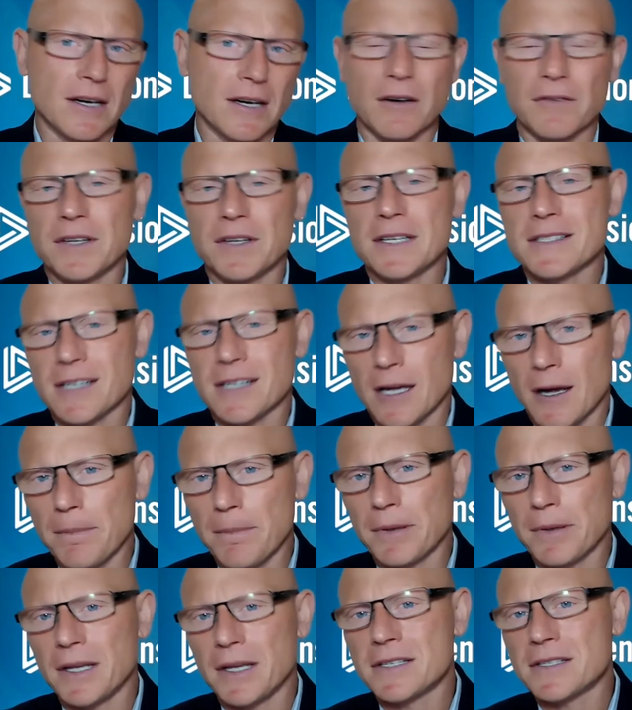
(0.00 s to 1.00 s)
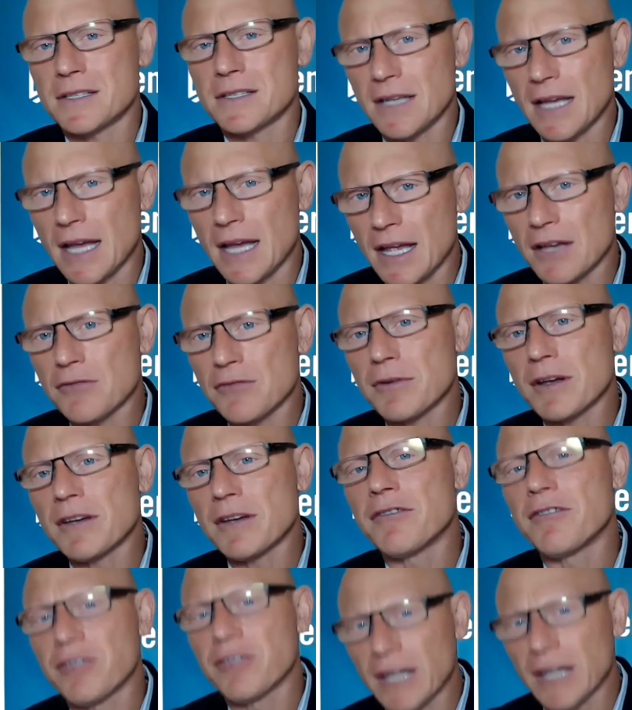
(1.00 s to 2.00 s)
of these companies today
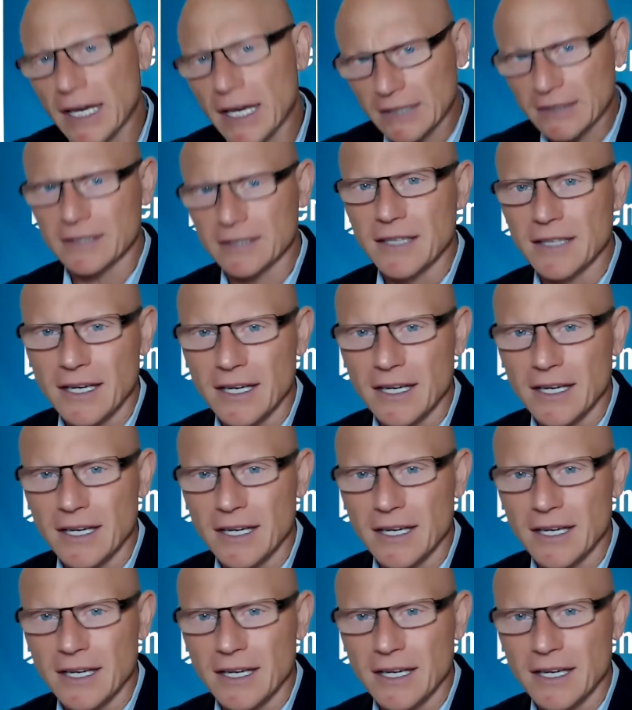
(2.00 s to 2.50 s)
reflect